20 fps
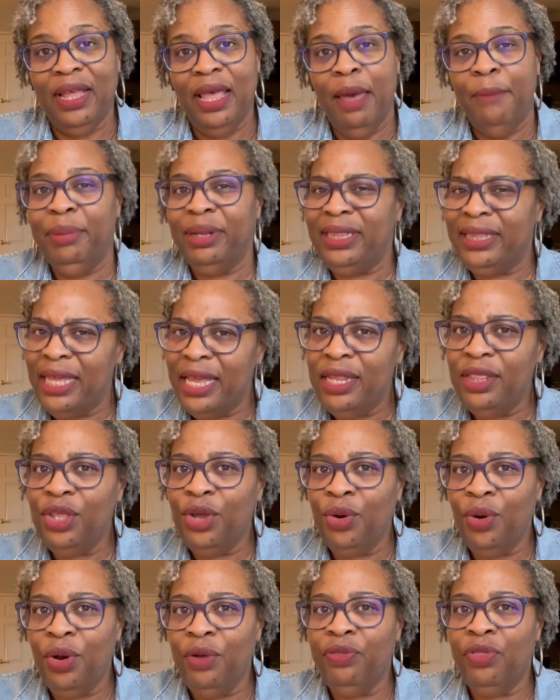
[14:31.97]
But then
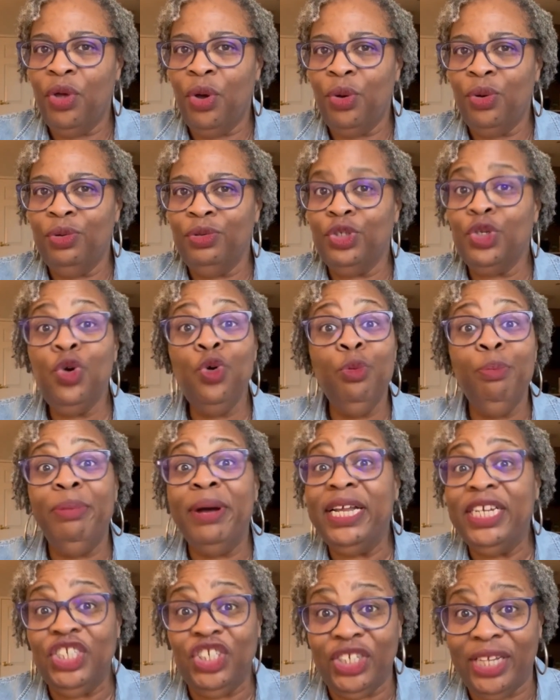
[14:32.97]
there are those who
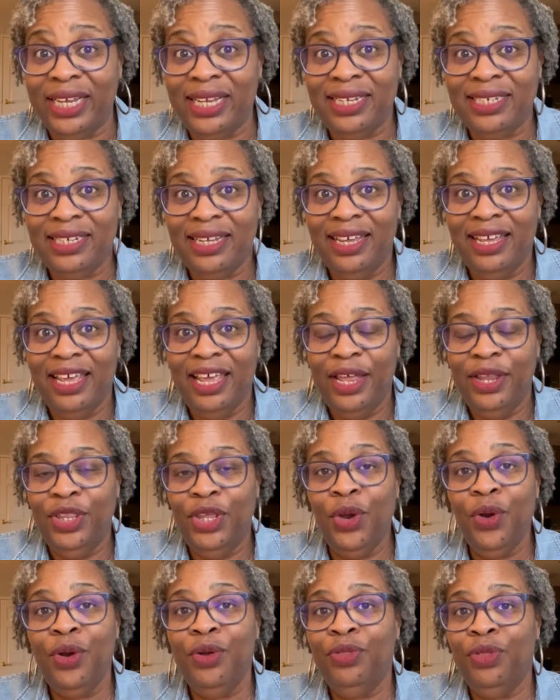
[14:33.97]
budget.
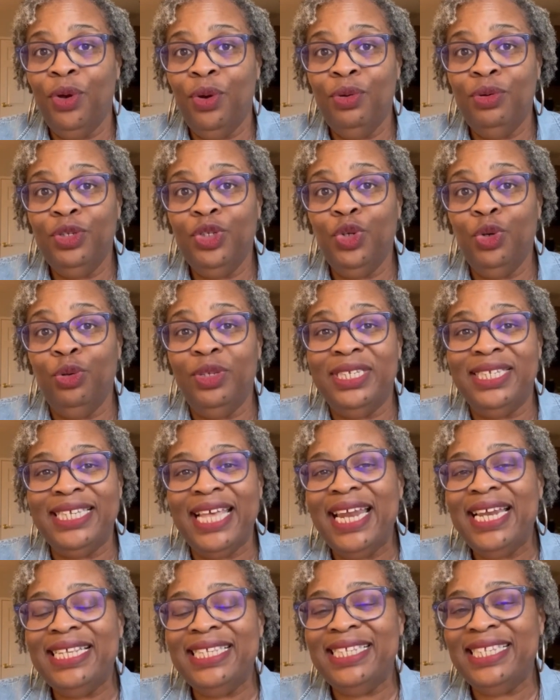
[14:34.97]
There are those who
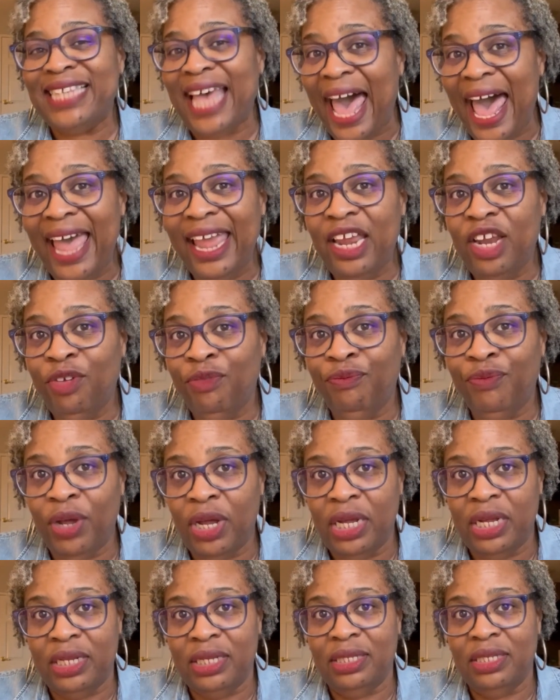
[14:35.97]
set aside
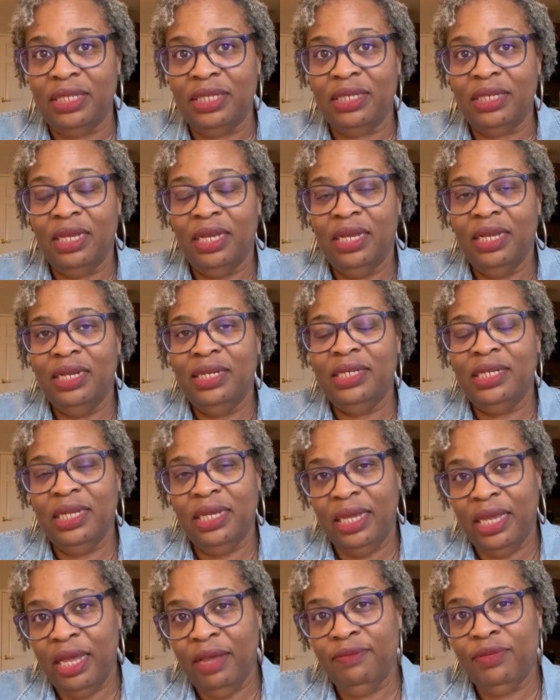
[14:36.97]
funds to
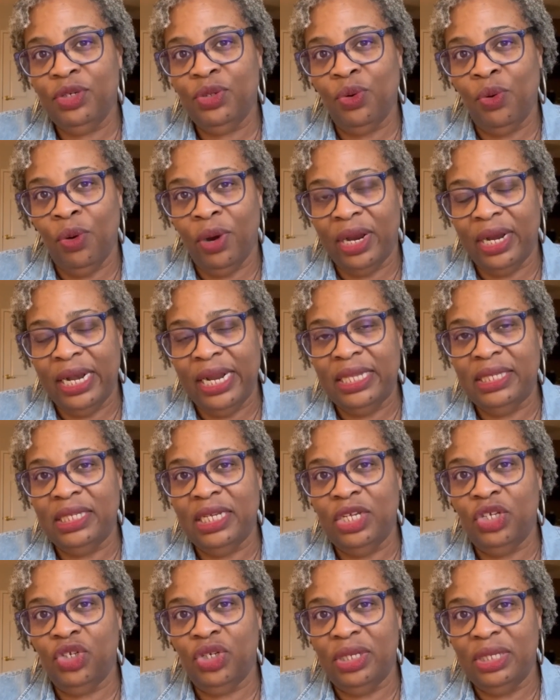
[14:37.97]
give to
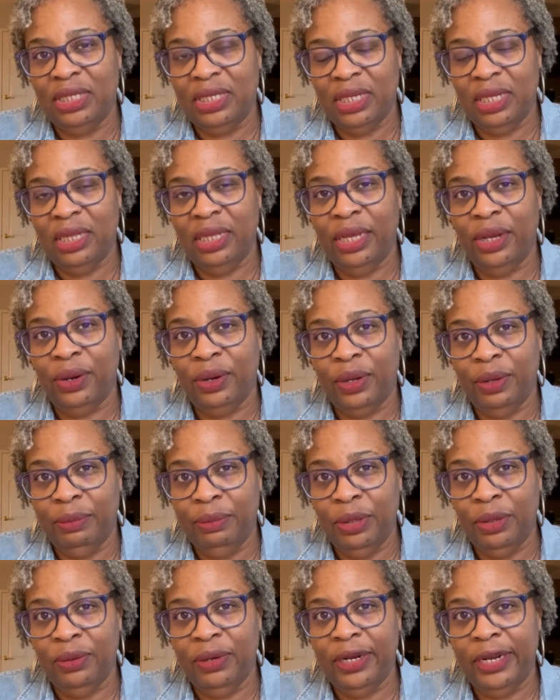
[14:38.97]
organizations in their
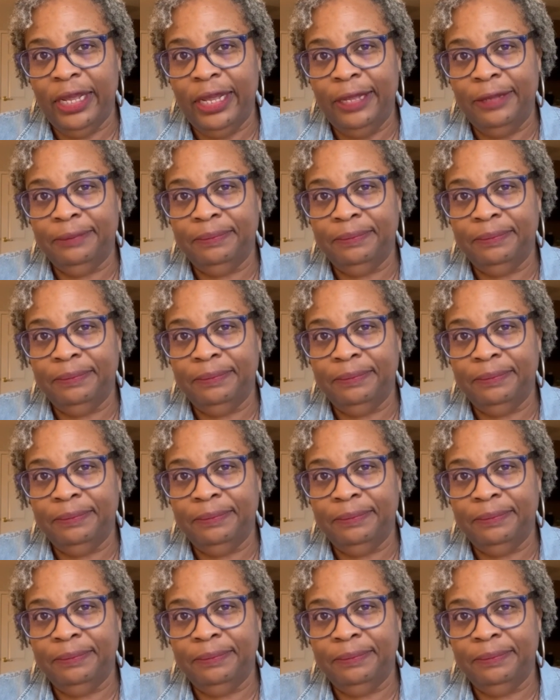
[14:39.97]
community.